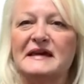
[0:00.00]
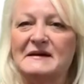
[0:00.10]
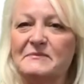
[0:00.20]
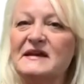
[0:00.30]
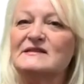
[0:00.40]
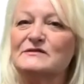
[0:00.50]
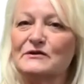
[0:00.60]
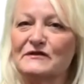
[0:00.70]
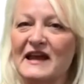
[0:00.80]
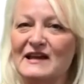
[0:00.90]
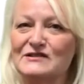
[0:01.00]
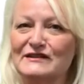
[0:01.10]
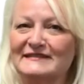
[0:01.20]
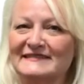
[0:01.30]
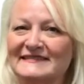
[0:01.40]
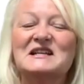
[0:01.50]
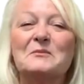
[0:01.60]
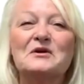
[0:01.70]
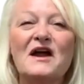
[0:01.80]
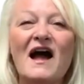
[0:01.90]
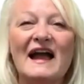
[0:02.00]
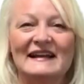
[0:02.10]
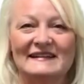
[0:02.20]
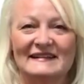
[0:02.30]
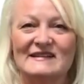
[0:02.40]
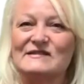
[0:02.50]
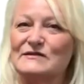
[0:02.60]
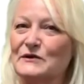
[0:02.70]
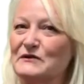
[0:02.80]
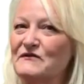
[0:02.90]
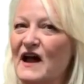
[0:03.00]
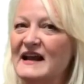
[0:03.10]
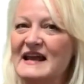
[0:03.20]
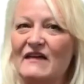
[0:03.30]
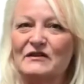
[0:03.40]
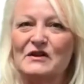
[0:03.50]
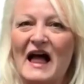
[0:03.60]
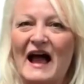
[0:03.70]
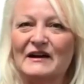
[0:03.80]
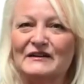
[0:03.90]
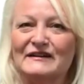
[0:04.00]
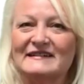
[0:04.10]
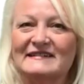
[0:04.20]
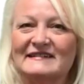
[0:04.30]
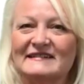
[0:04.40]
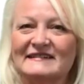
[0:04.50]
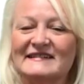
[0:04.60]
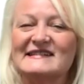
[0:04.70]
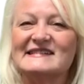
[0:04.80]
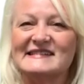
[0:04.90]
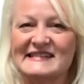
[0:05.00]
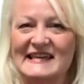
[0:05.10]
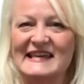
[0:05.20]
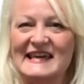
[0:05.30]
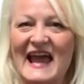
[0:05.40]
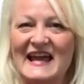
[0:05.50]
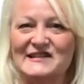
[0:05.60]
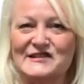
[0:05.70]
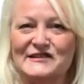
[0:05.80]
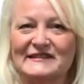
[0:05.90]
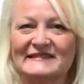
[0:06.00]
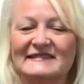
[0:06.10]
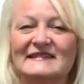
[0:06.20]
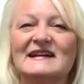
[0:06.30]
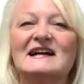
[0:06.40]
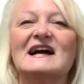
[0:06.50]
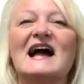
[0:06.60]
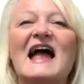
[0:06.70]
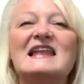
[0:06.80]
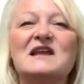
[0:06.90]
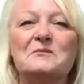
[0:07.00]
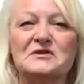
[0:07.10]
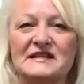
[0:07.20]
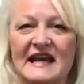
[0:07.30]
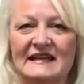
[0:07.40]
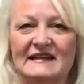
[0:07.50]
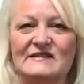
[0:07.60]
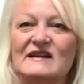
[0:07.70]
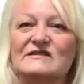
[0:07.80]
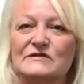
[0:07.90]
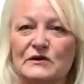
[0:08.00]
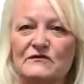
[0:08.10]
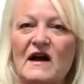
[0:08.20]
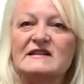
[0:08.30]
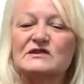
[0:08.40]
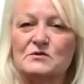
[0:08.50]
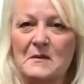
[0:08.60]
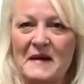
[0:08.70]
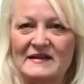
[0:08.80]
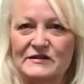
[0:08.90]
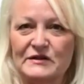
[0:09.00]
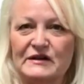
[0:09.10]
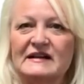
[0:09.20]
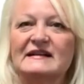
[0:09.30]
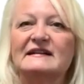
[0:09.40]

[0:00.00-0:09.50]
PMP certification. Number nine, Certified Ethical Hacker, CEH. And number 10, Certified Scrum Master,